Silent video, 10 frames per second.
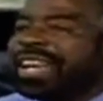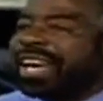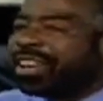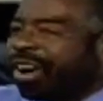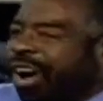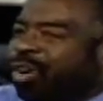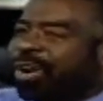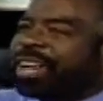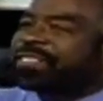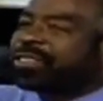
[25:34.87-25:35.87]
And
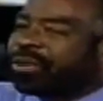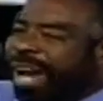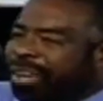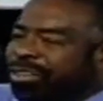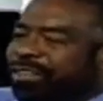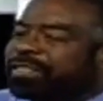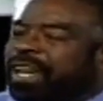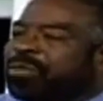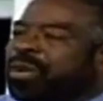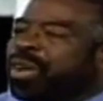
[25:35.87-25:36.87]
always surround
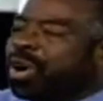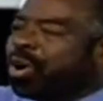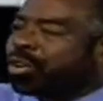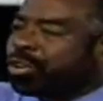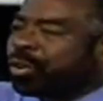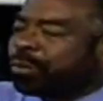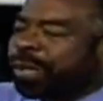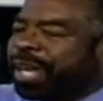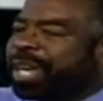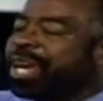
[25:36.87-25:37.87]
yourself with
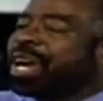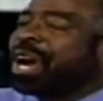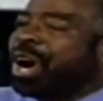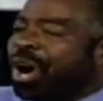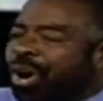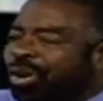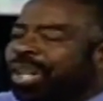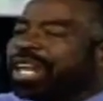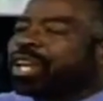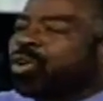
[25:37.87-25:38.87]
OQP,
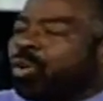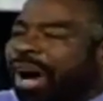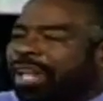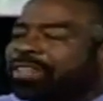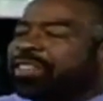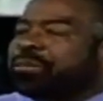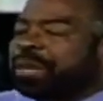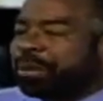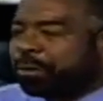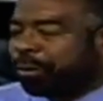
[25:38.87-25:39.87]
only quality
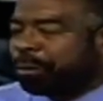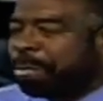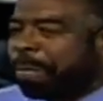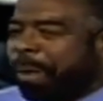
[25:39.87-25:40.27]
people.